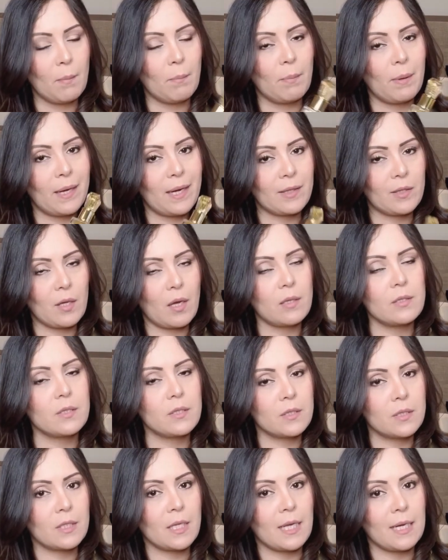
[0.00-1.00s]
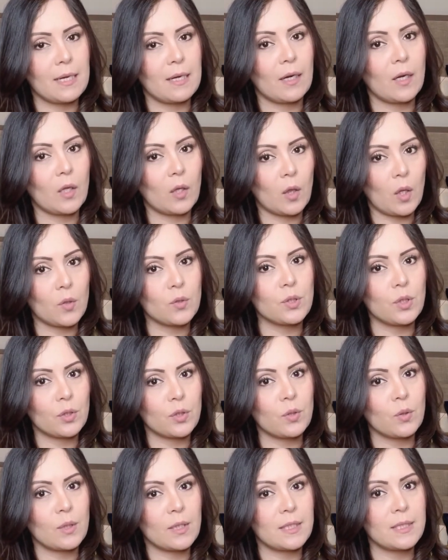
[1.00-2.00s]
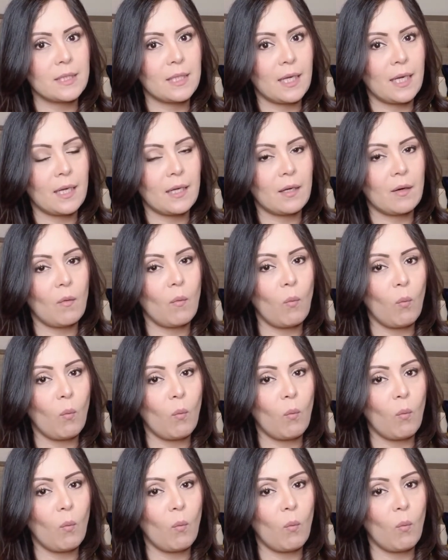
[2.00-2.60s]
but it does sit closer to the skin